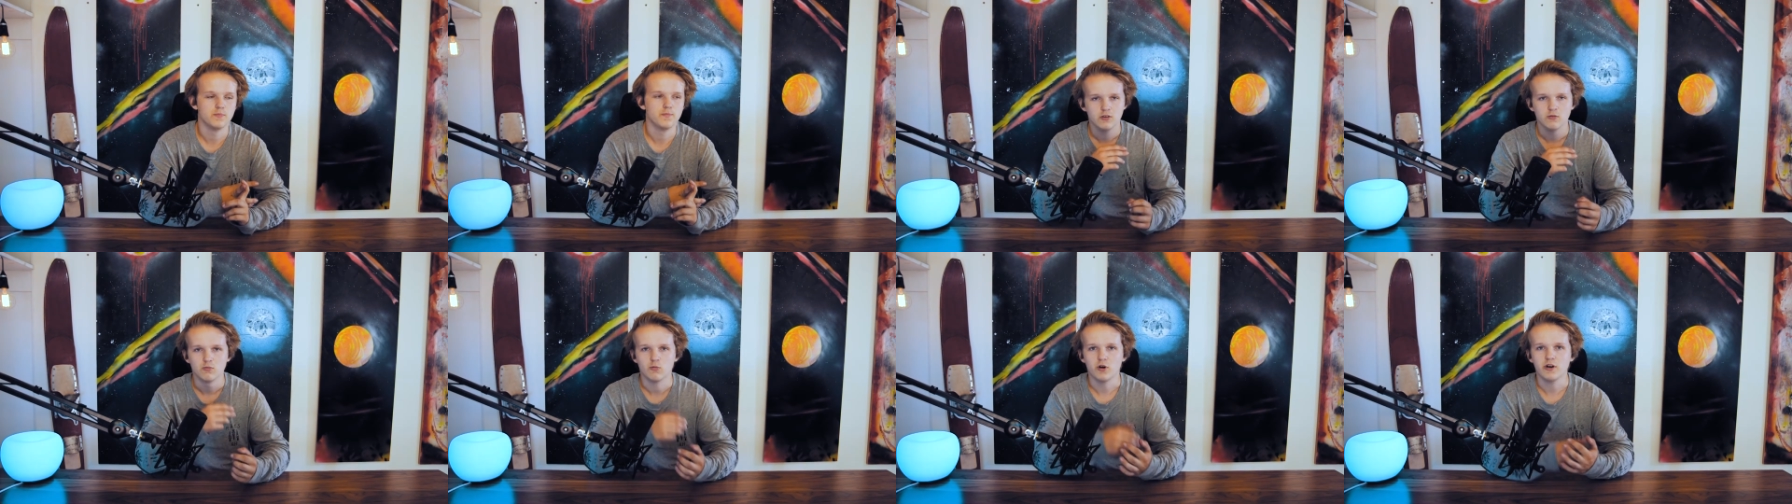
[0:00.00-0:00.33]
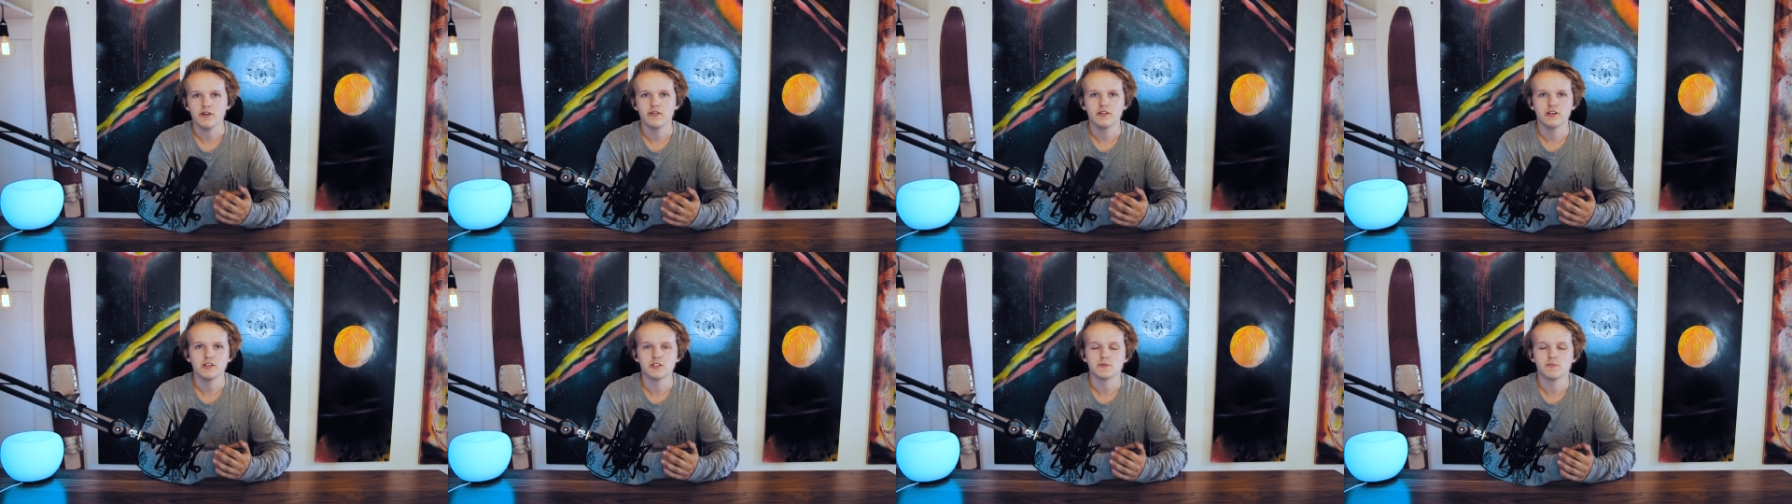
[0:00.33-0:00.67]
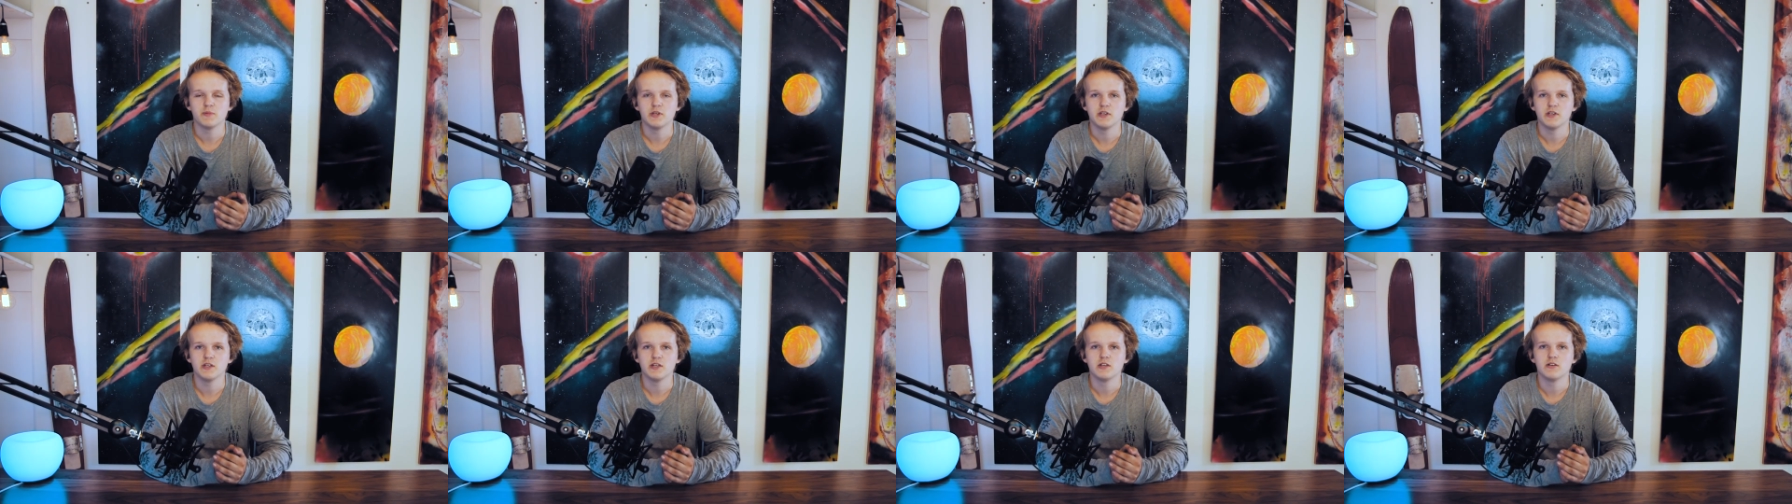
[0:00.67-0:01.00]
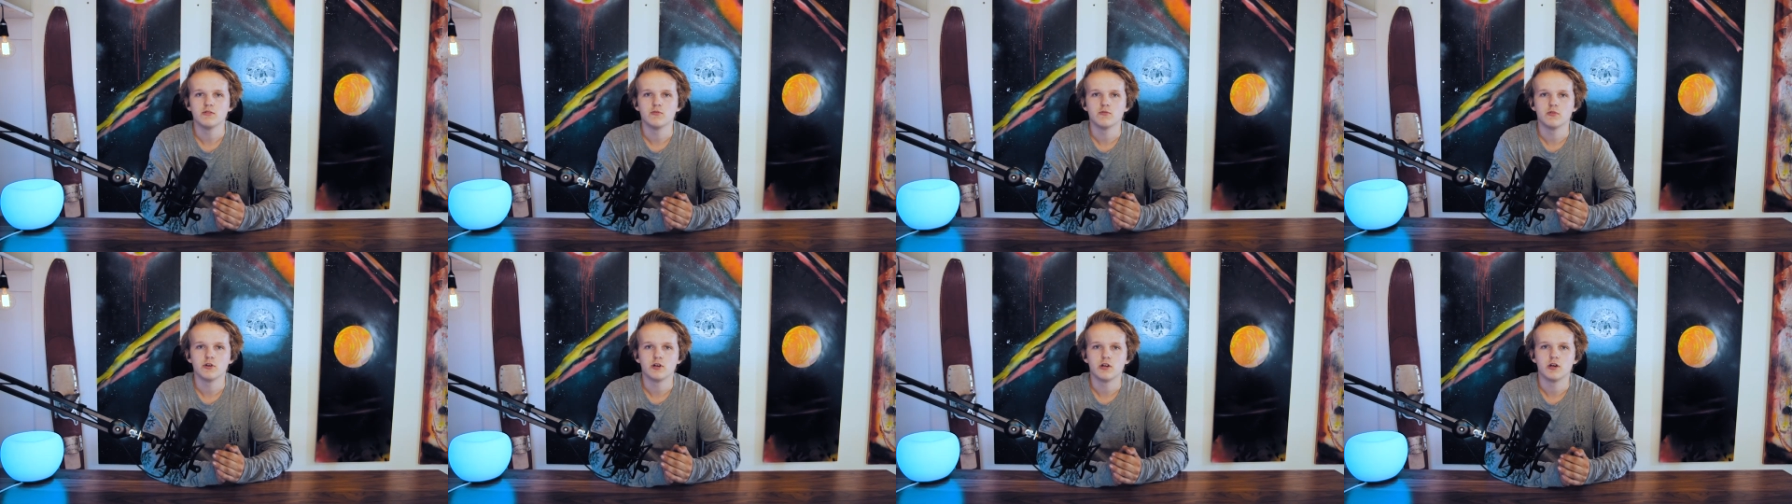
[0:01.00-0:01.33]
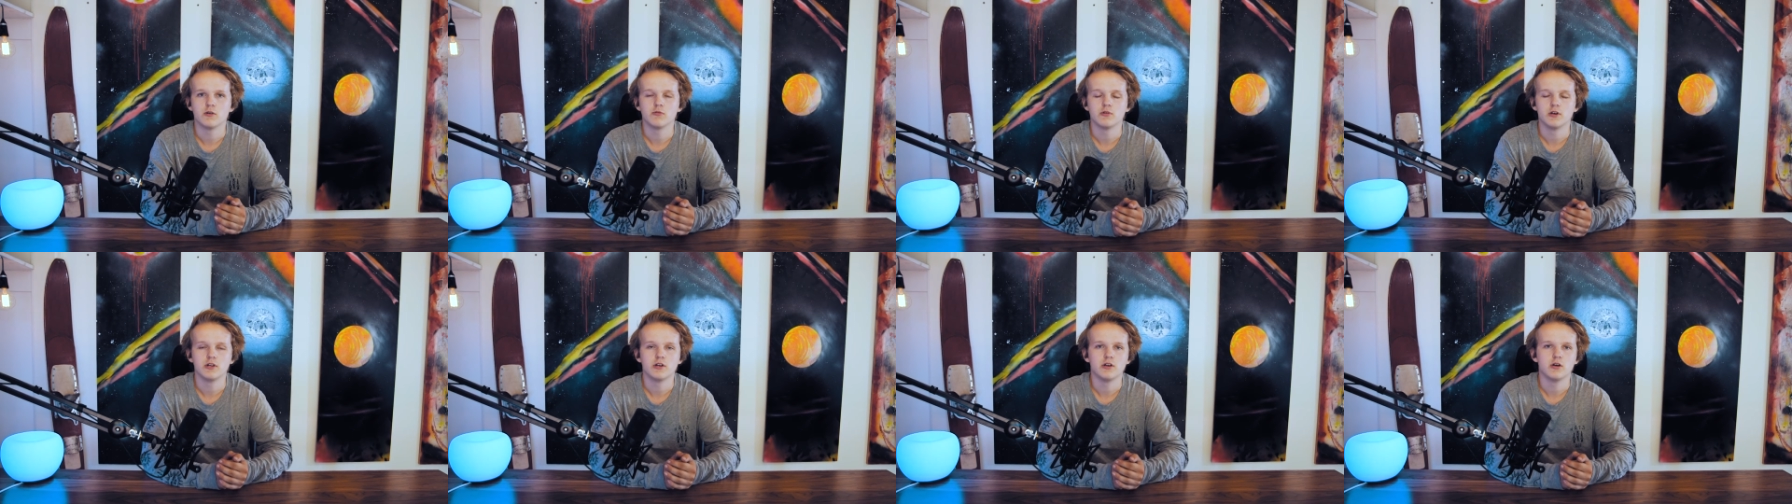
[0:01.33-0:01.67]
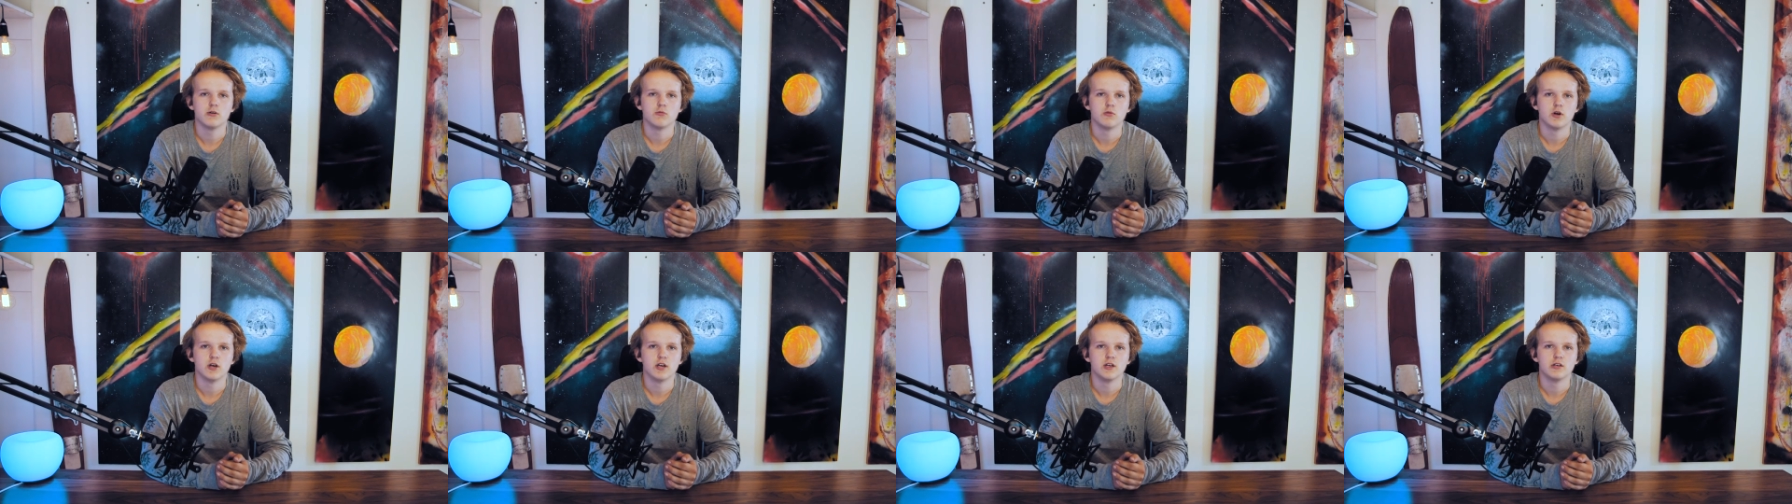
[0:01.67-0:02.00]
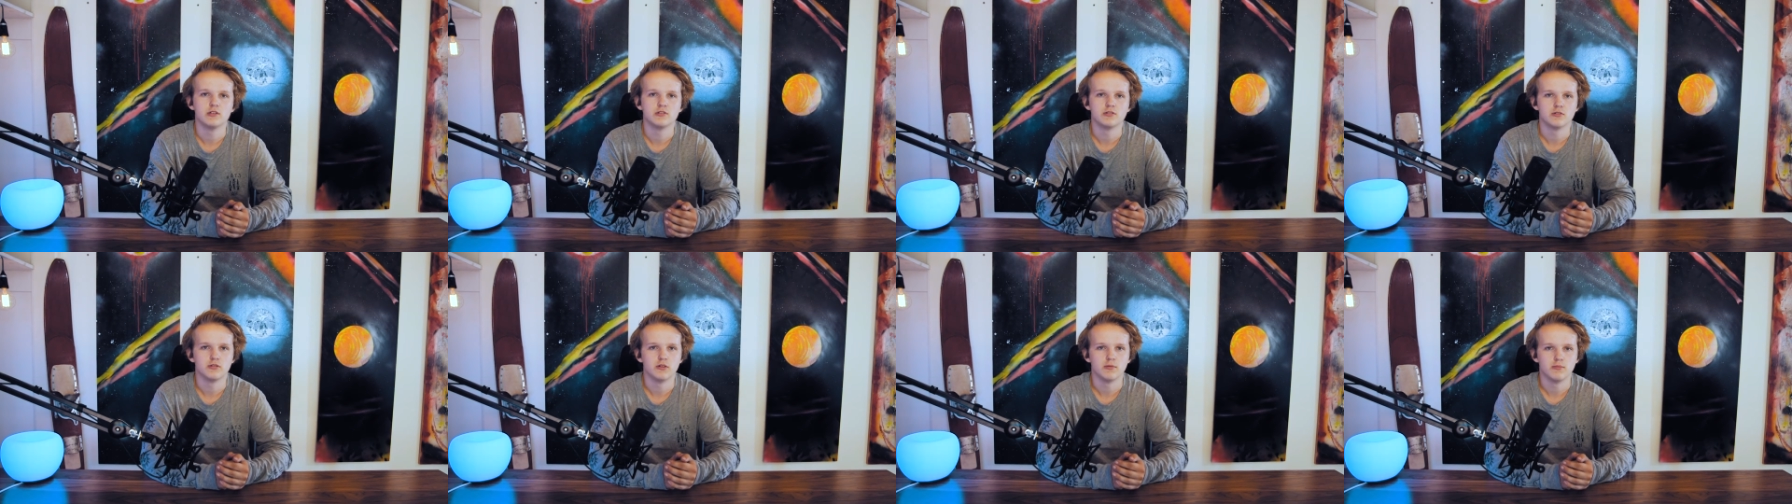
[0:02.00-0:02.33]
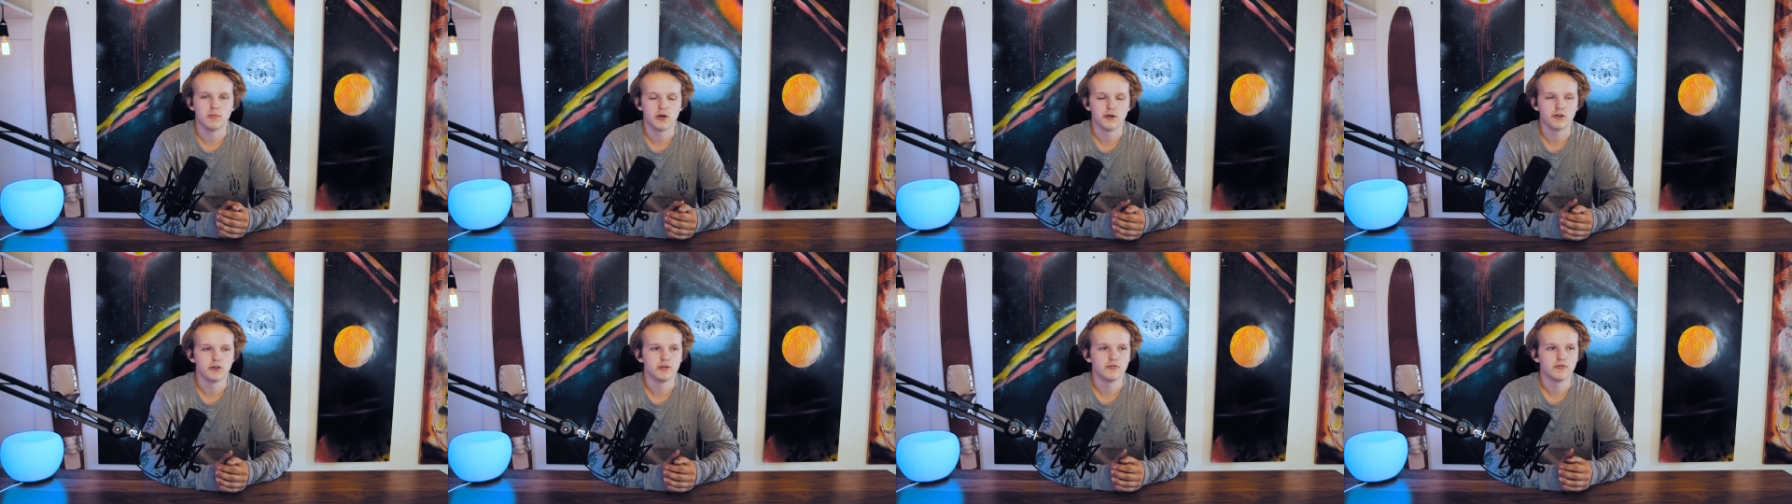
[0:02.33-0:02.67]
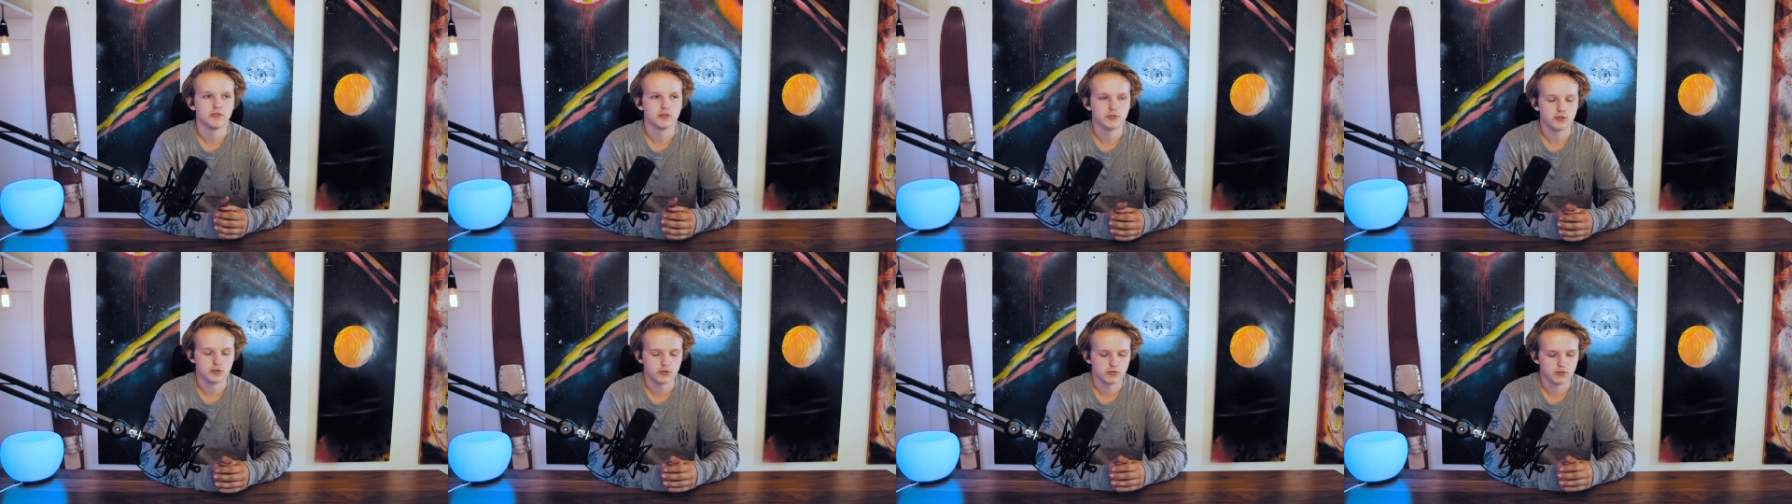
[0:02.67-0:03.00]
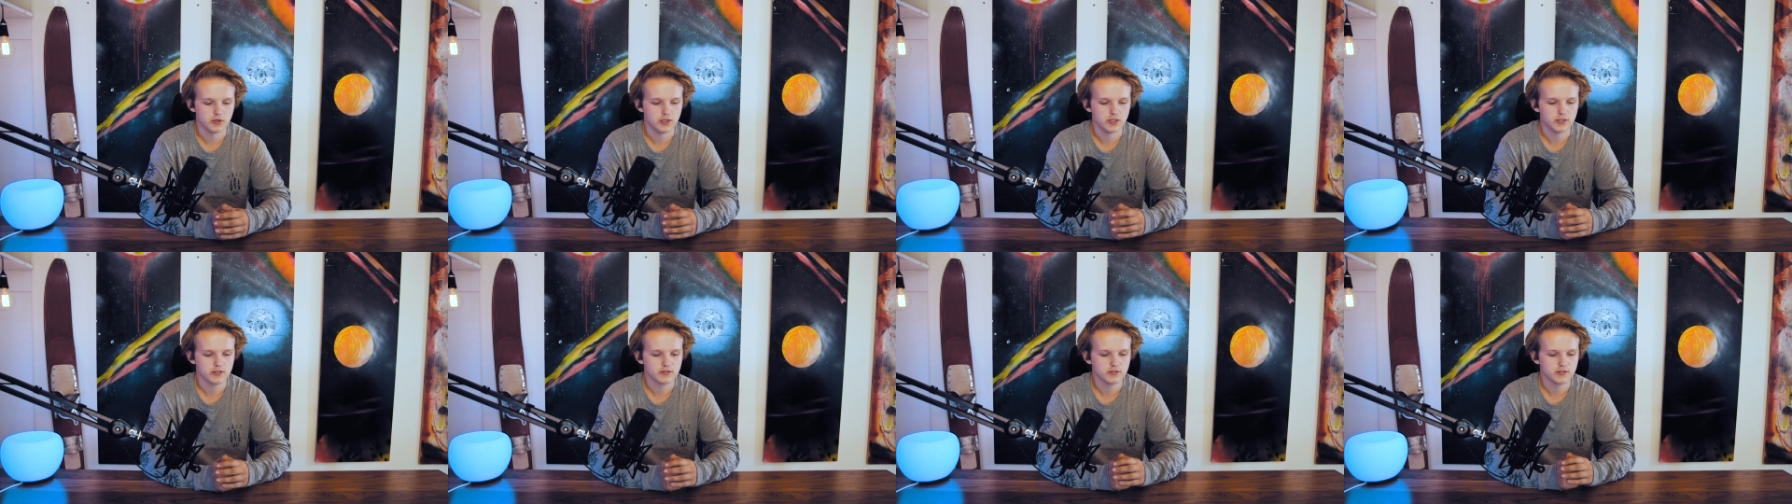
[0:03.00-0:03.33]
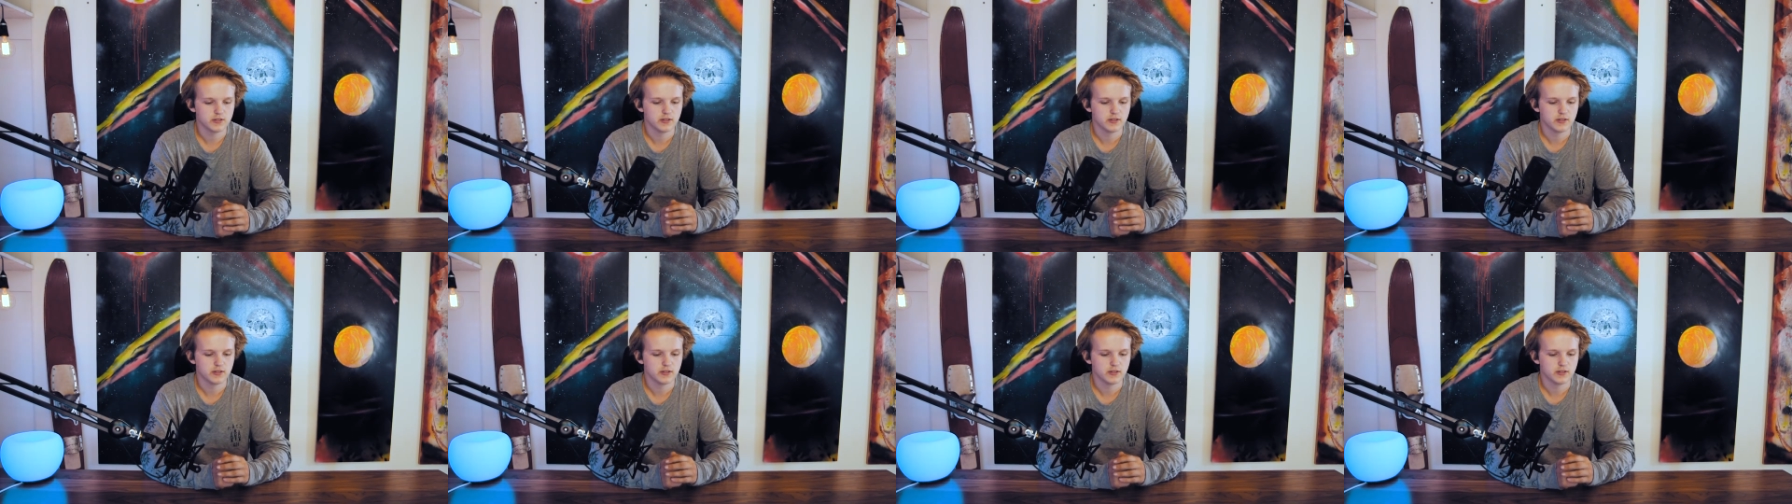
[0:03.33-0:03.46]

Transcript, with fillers: One of these being when I went away to the Murray for two weeks.